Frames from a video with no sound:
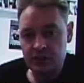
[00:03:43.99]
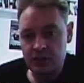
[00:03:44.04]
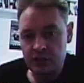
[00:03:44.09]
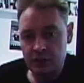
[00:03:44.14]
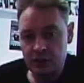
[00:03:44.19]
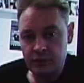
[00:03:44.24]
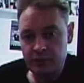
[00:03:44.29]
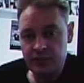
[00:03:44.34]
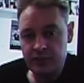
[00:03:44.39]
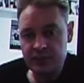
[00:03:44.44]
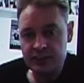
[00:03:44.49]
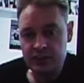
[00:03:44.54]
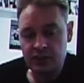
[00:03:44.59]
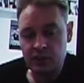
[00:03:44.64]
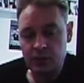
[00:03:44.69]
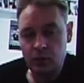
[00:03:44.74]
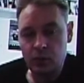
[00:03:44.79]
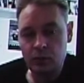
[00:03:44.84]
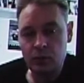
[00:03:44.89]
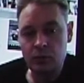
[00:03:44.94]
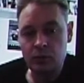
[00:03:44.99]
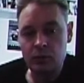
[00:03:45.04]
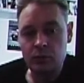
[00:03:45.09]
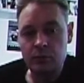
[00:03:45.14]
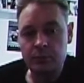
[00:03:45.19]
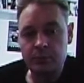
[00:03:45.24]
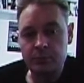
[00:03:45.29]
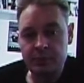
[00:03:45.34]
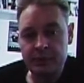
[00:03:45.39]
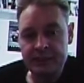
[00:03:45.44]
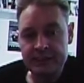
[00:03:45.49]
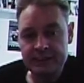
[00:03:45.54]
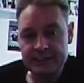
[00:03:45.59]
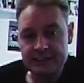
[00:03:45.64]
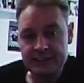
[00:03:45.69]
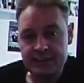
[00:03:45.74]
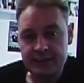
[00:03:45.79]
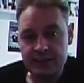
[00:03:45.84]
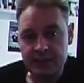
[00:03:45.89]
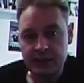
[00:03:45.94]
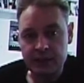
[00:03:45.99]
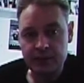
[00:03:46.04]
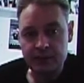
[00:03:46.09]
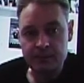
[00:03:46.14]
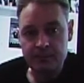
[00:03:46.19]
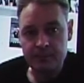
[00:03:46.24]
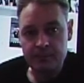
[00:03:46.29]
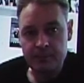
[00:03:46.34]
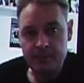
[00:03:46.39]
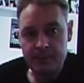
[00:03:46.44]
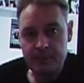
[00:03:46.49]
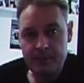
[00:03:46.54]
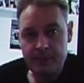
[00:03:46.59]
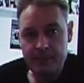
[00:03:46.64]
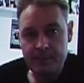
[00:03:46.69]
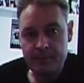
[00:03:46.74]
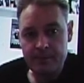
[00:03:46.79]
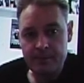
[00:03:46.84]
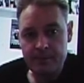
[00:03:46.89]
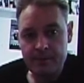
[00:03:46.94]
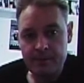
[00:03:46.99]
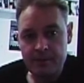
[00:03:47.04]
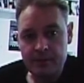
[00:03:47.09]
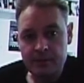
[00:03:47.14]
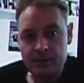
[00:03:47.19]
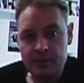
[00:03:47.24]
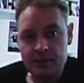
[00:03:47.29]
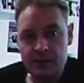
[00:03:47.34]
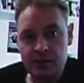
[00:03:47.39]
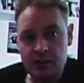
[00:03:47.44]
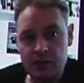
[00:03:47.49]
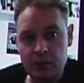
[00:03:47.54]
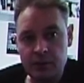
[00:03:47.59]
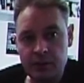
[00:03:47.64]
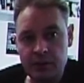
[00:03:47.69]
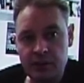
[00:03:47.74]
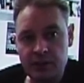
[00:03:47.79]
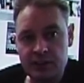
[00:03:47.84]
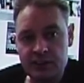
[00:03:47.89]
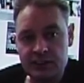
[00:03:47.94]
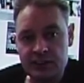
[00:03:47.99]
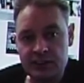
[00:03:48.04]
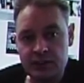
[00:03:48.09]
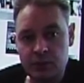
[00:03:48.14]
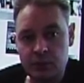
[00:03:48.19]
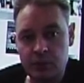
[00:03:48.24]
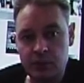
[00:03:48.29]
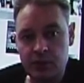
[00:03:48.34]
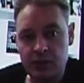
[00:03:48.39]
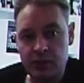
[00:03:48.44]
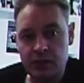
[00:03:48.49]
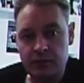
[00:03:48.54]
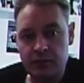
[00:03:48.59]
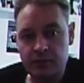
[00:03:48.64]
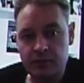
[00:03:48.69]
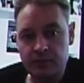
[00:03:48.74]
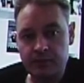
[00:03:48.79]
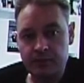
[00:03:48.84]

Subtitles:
of this local PC. So now we can see we have